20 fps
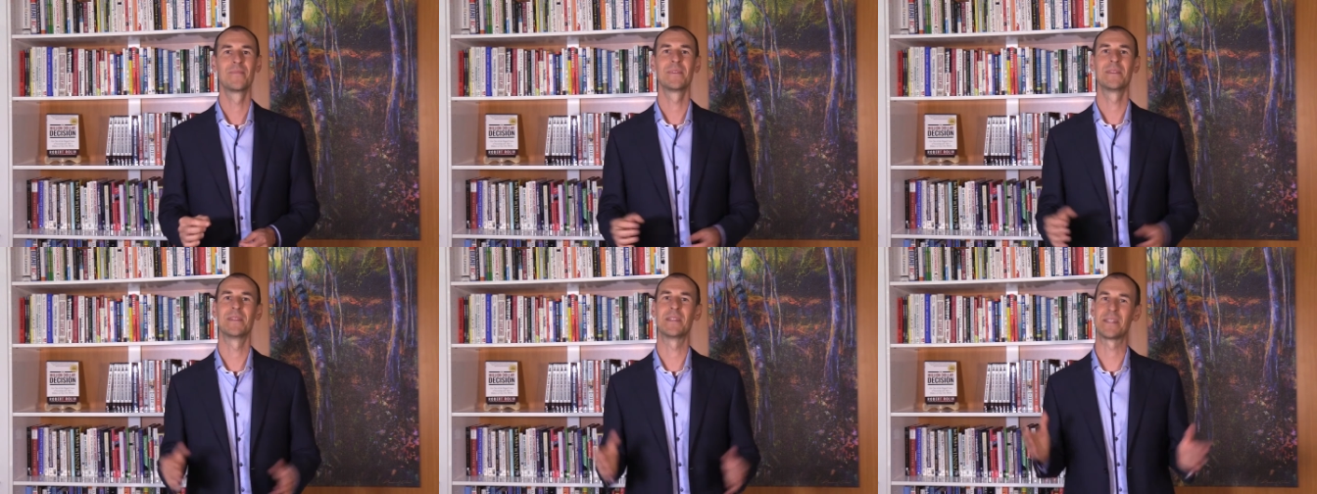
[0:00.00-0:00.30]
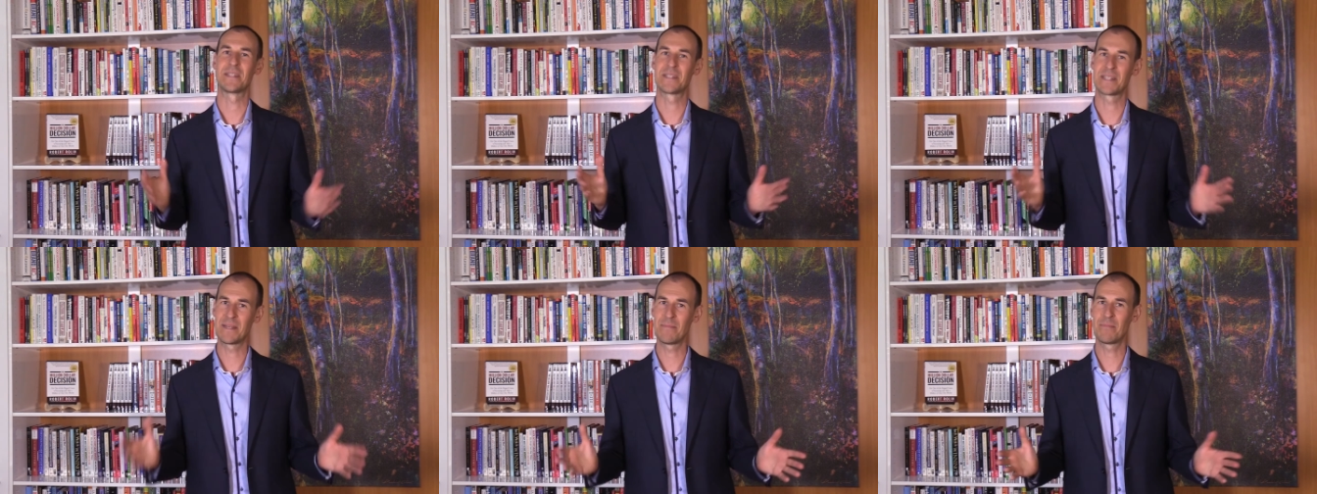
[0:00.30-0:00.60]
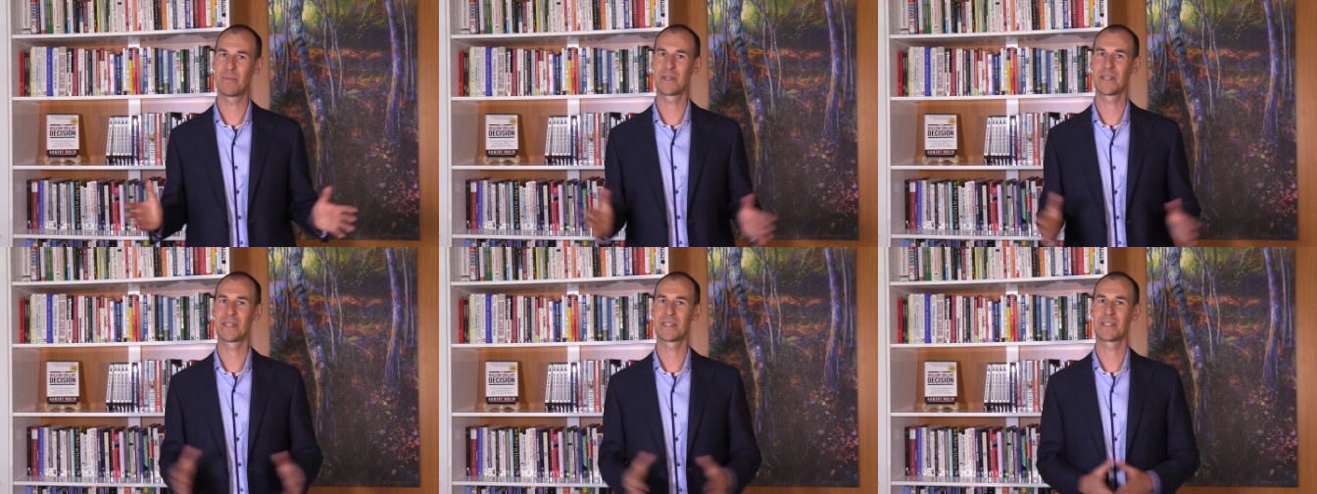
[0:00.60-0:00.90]
this
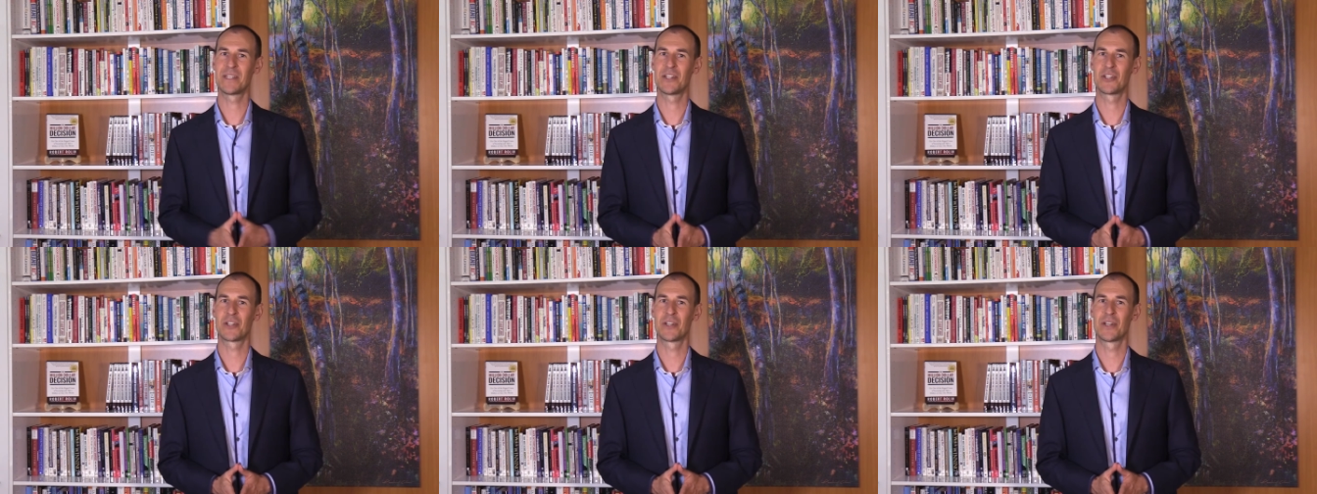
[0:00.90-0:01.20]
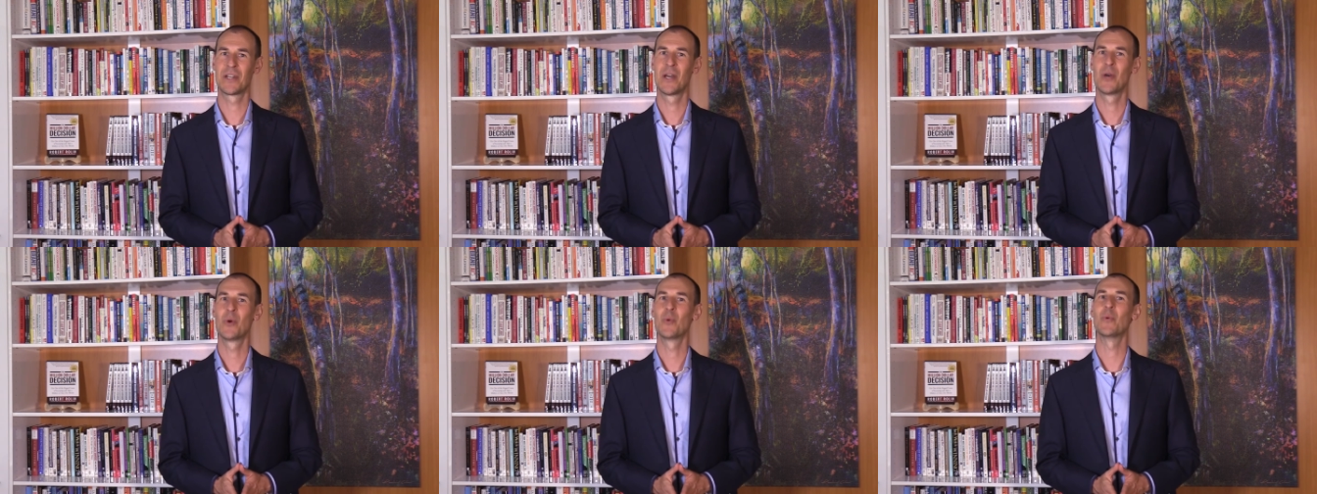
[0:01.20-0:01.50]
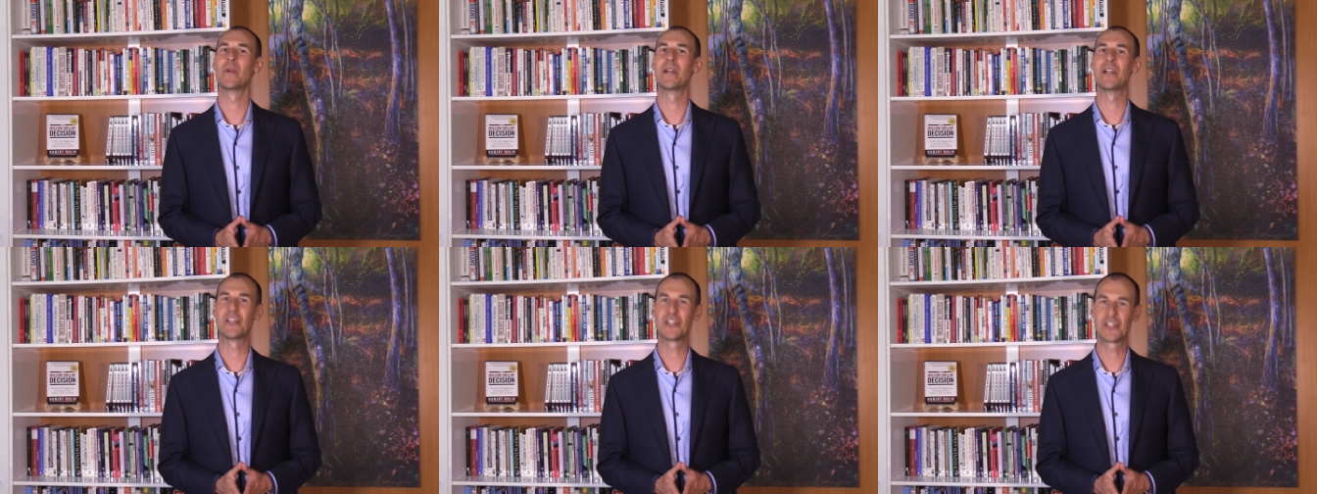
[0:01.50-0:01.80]
simple decision
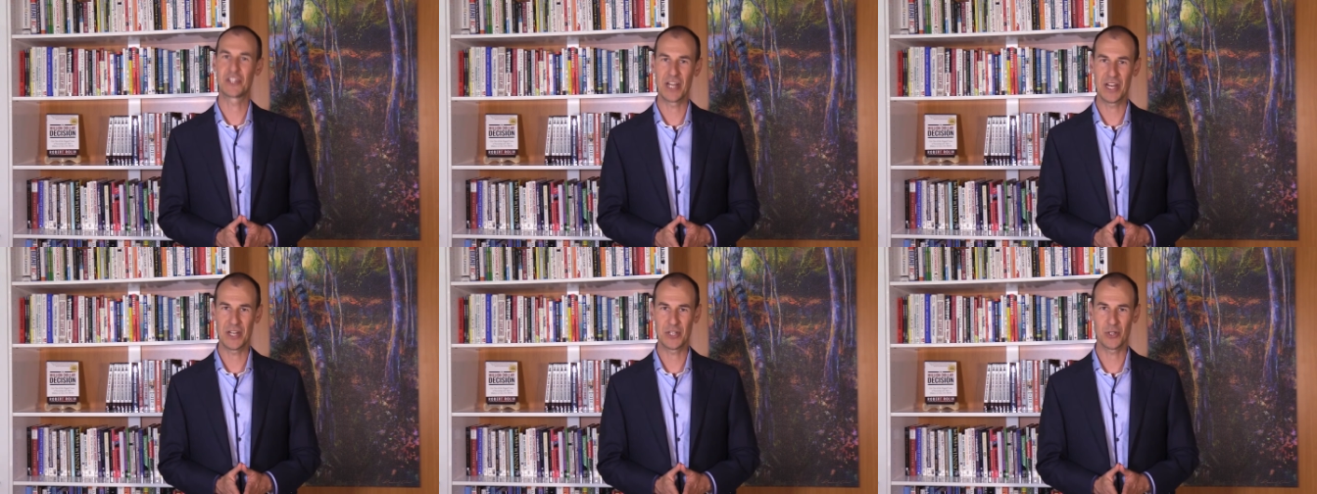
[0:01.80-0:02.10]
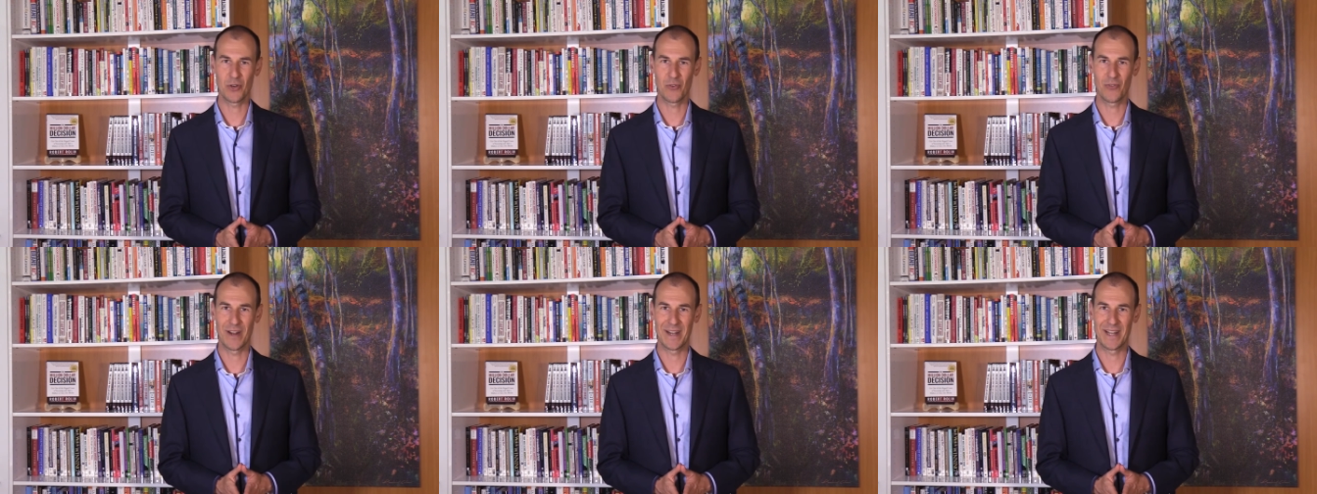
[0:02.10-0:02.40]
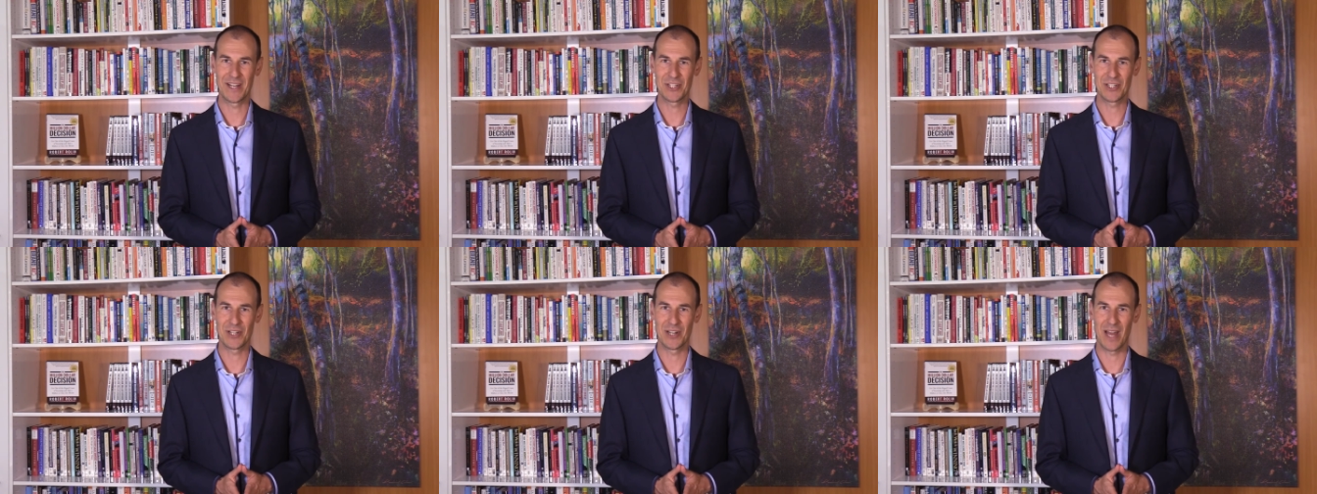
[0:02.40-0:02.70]
will change your
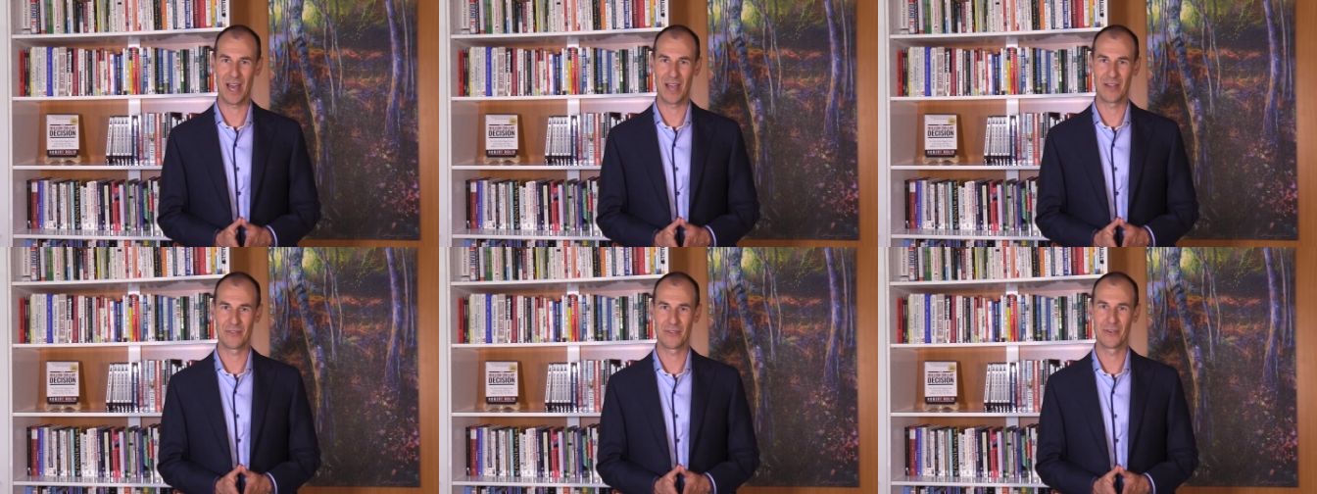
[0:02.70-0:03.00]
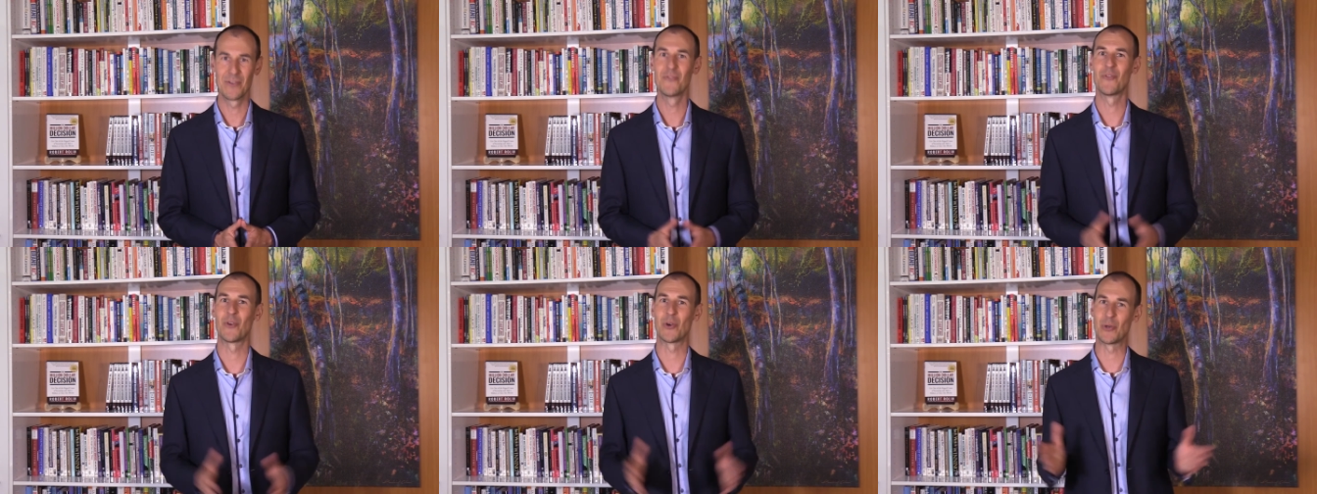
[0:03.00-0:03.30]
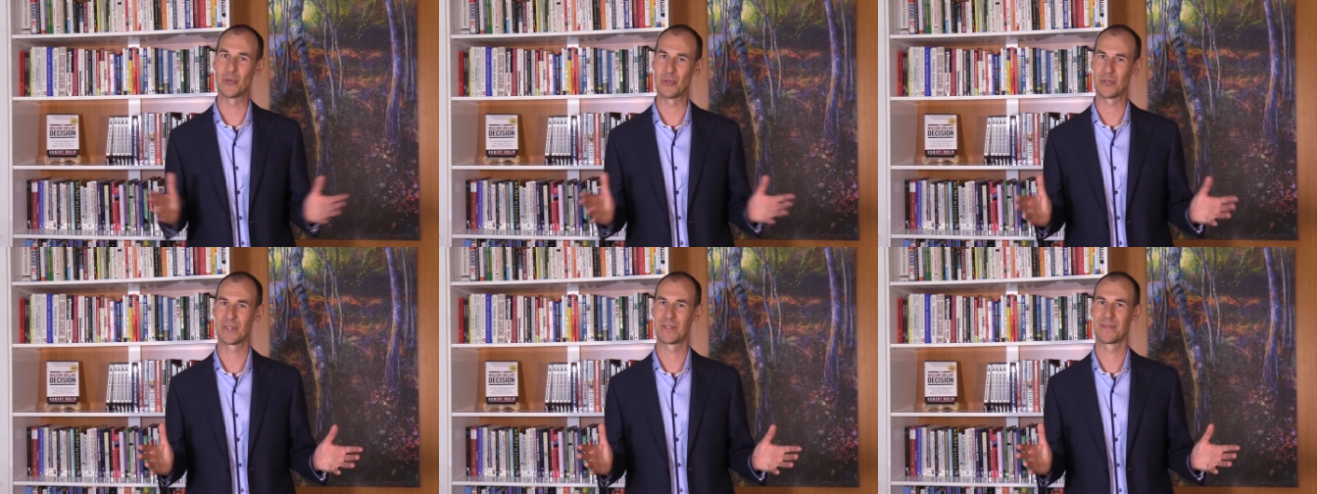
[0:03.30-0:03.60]
financial life for
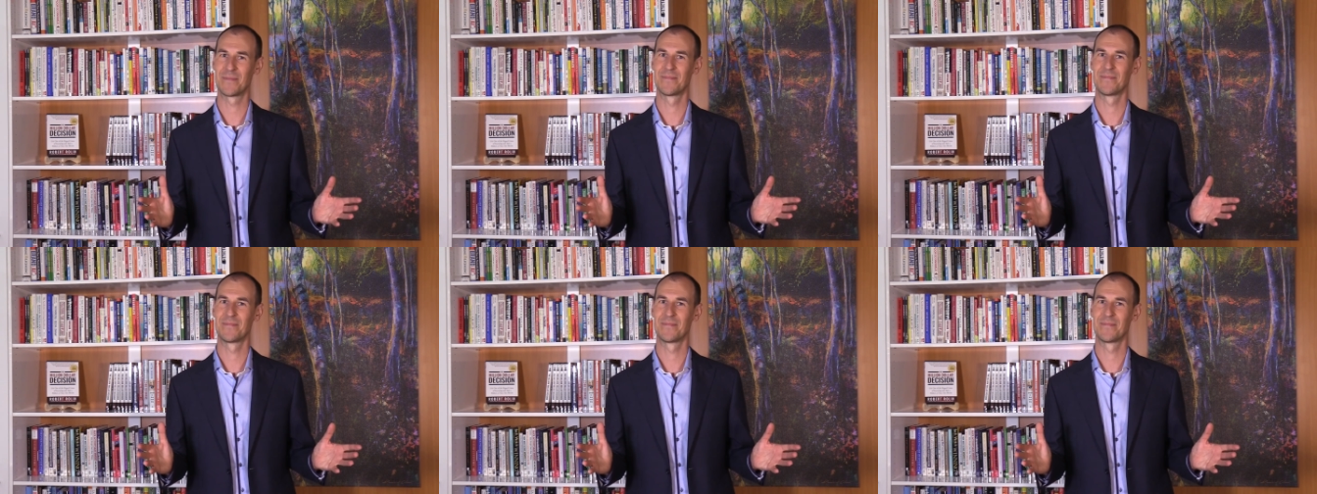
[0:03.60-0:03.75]
good.